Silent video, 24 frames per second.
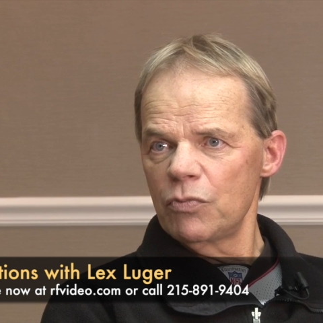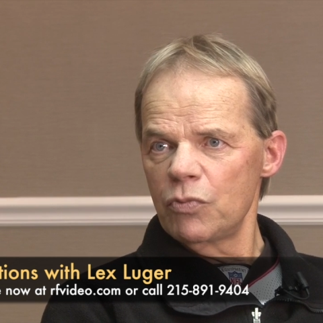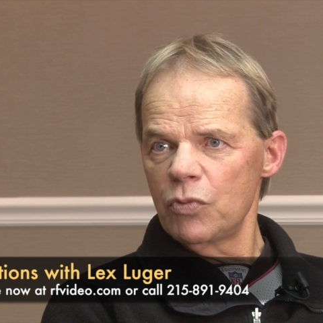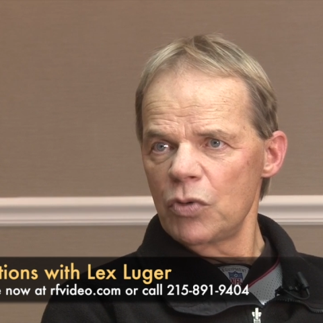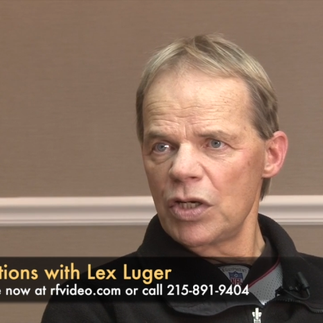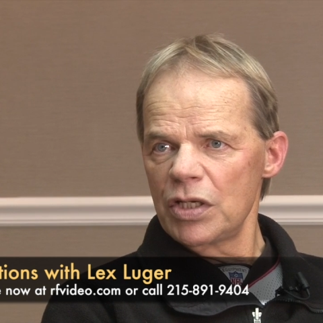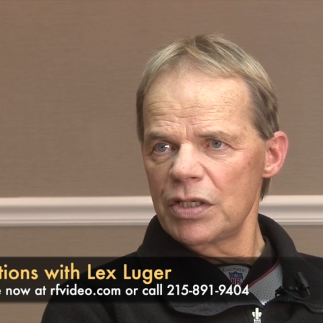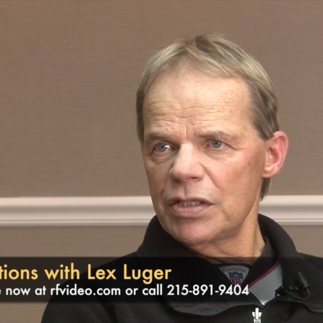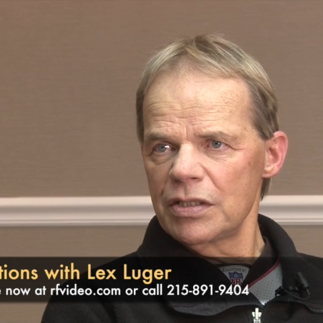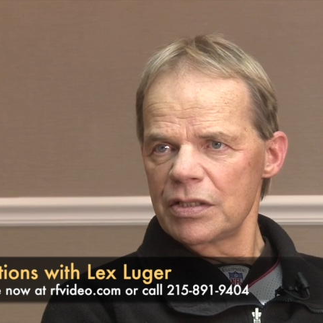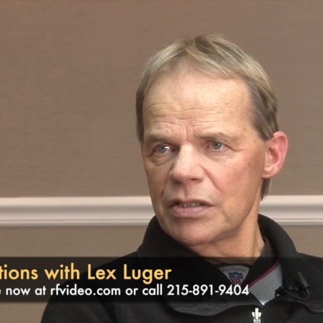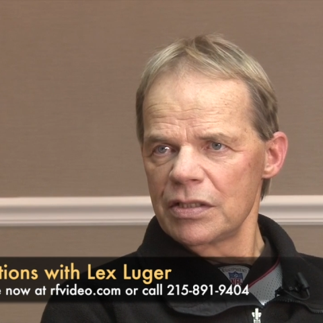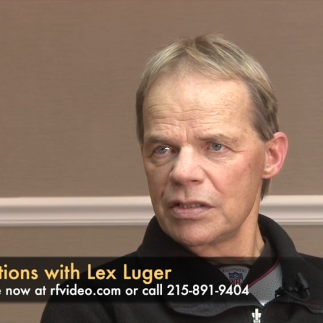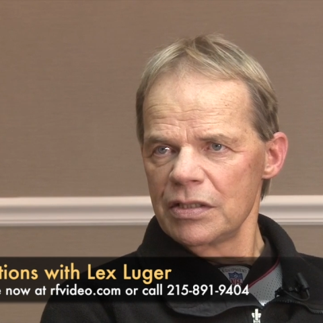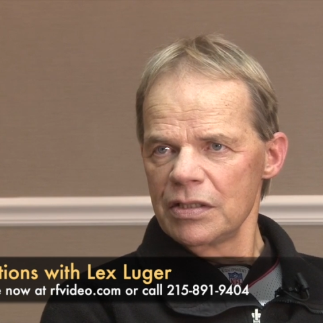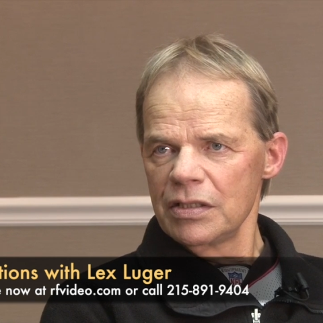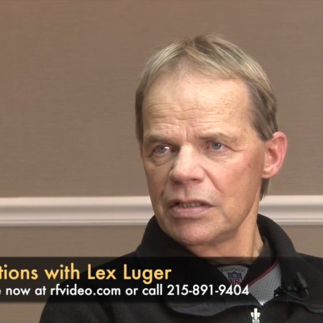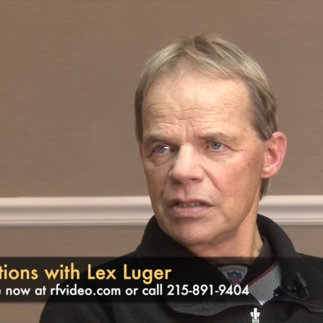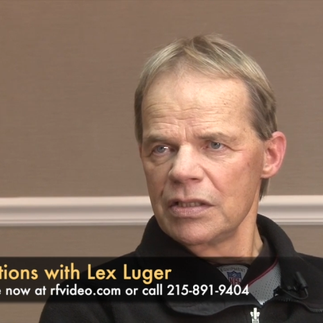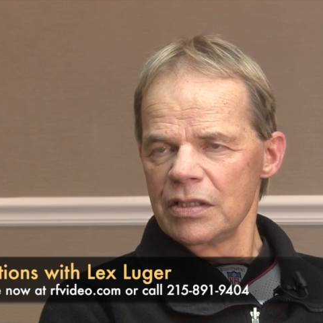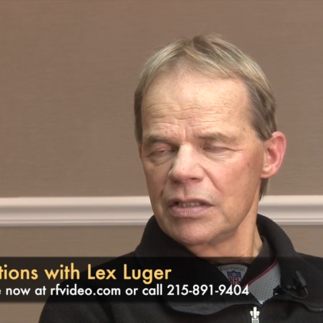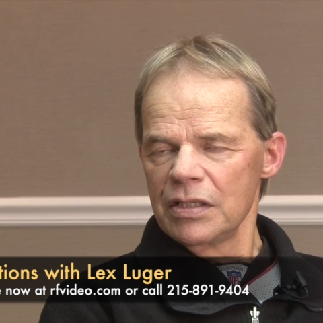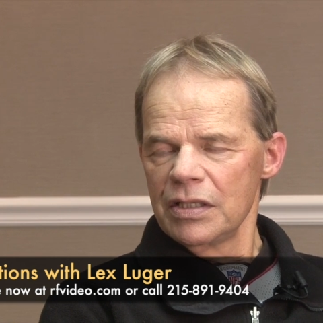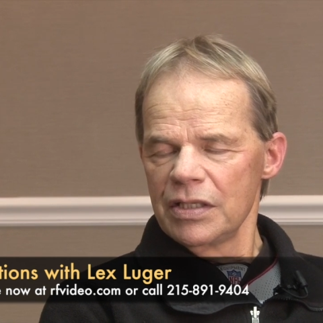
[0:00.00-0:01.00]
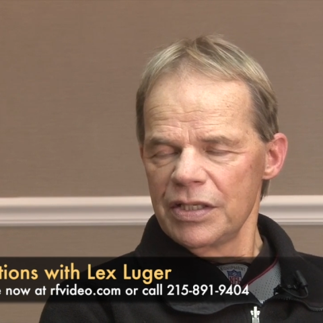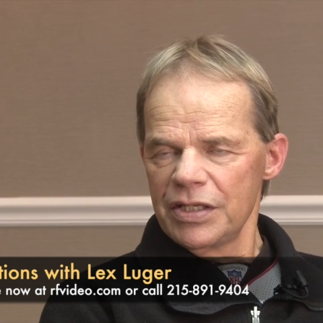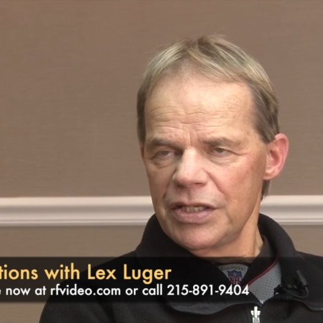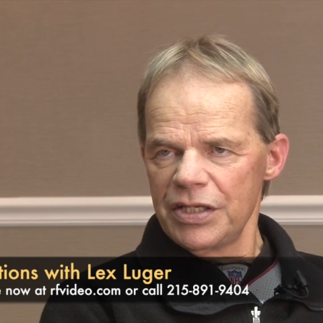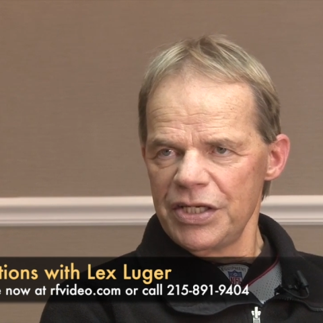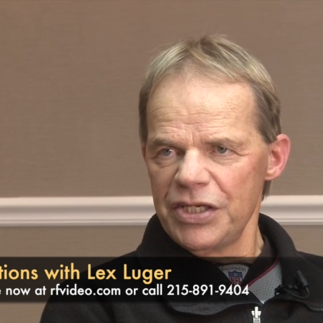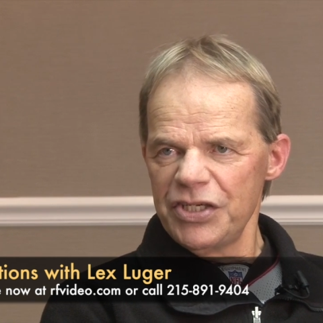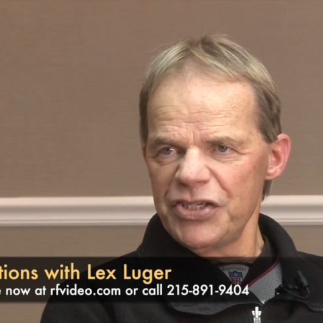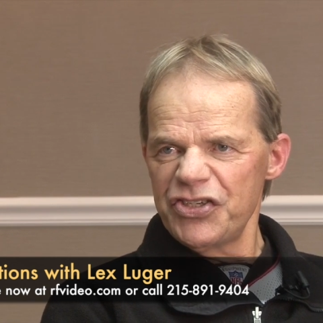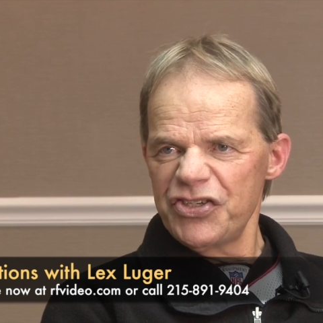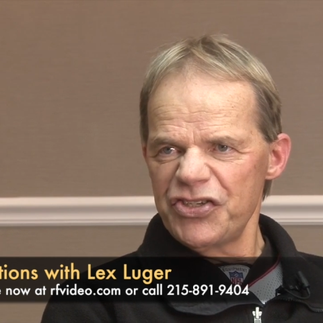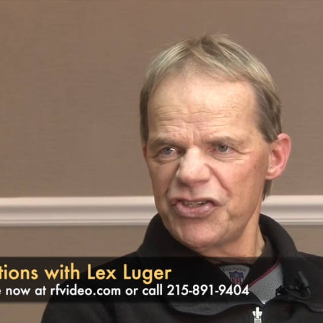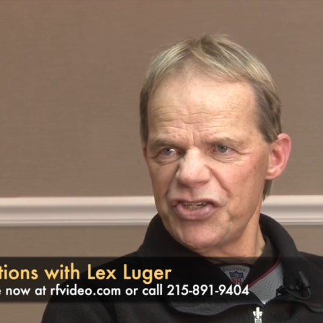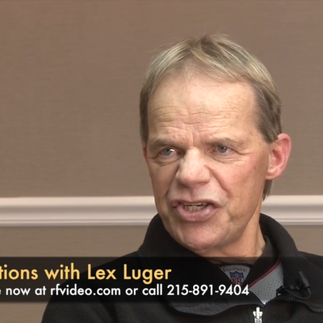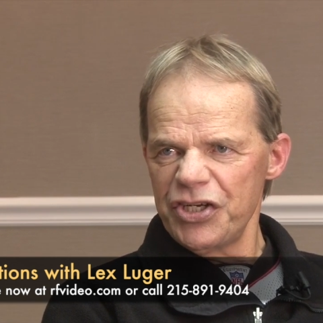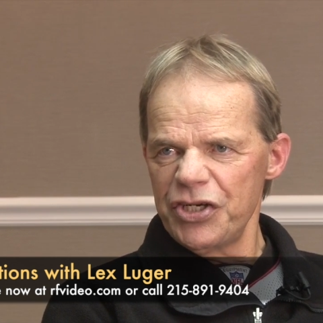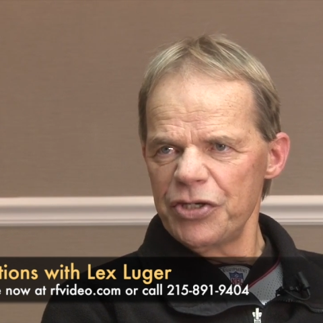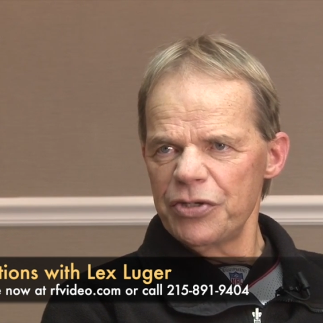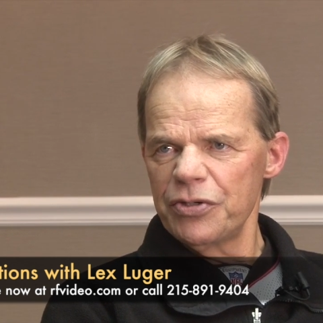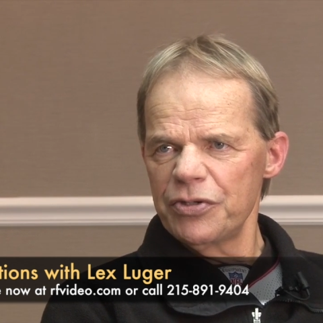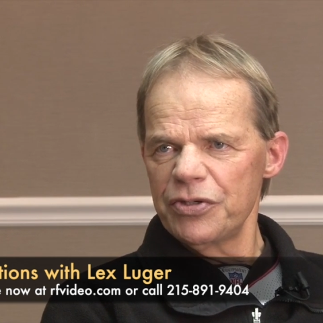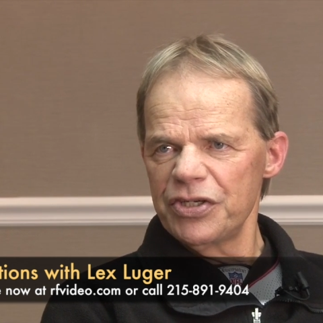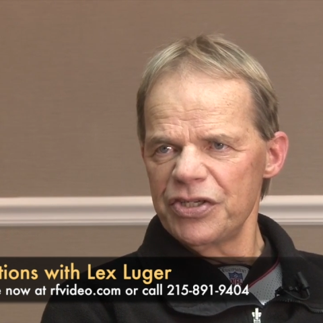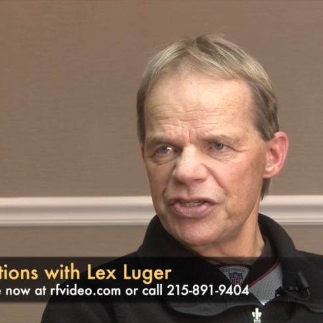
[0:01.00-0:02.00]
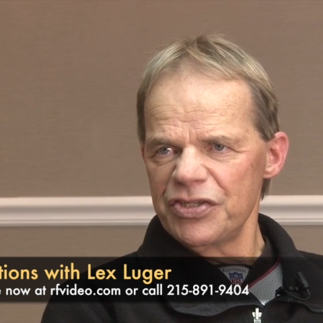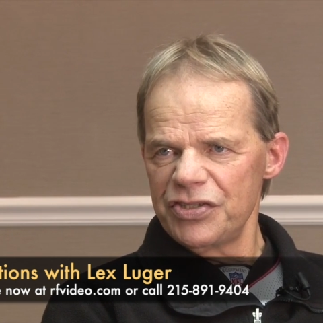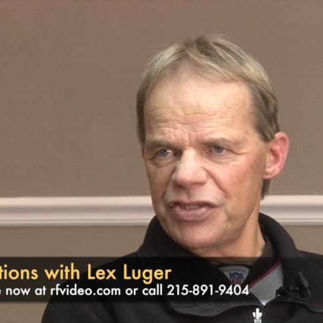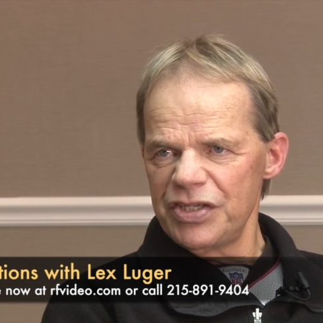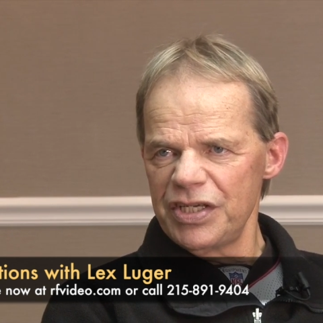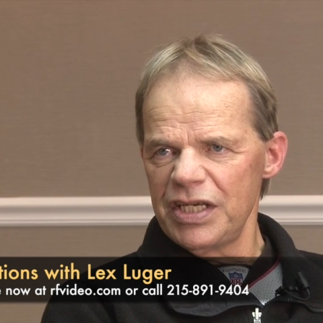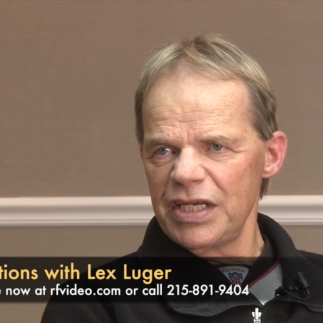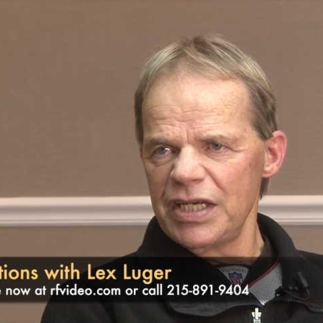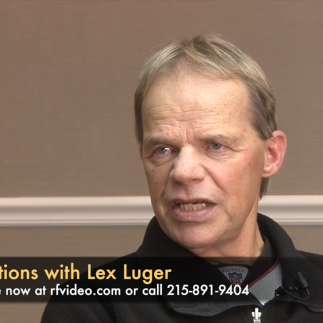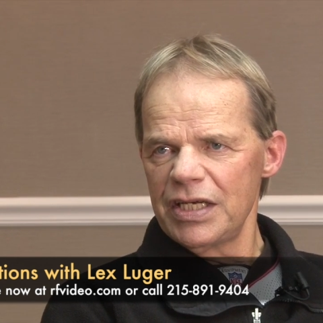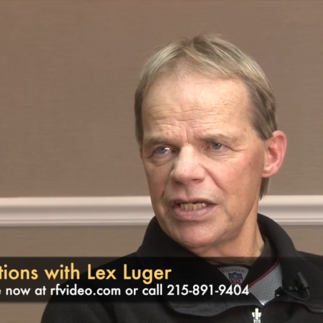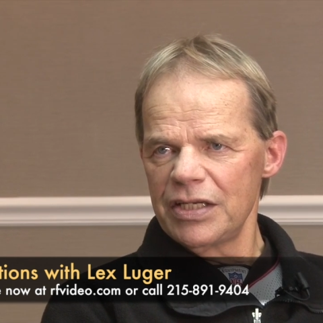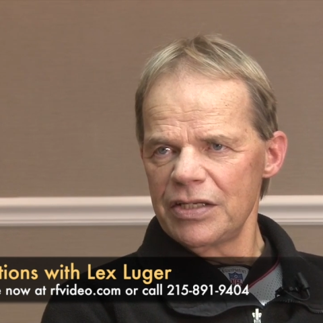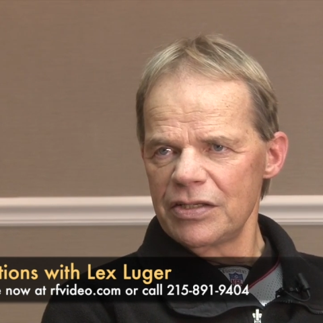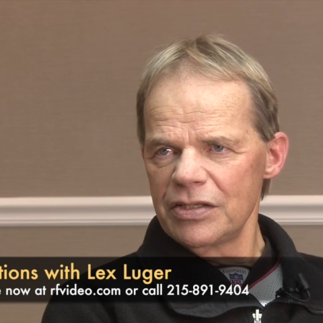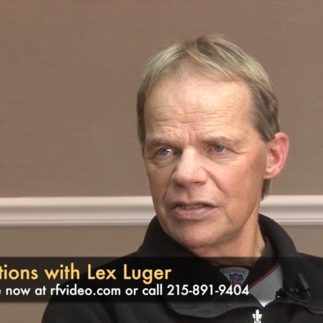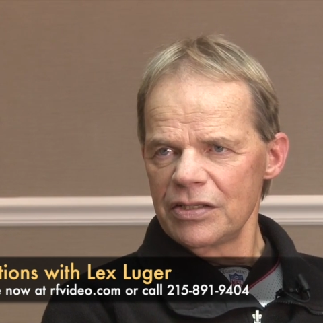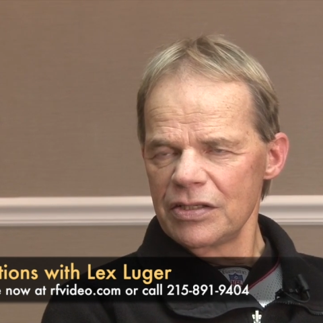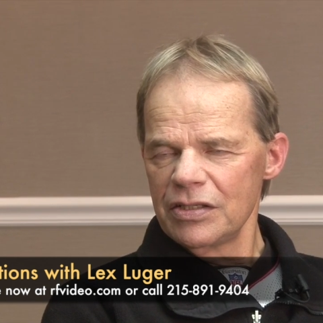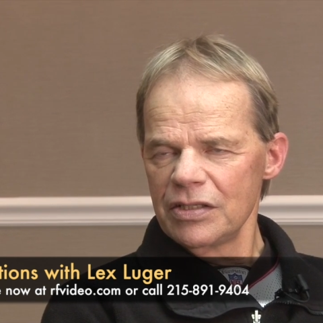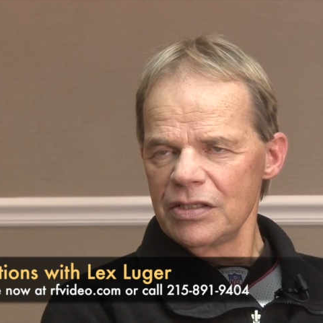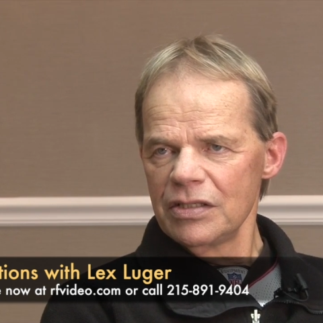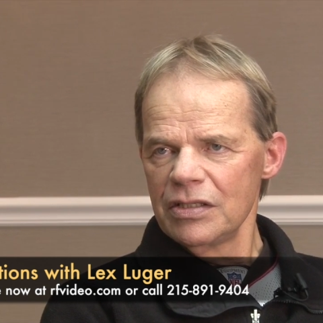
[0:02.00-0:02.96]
what he steered and did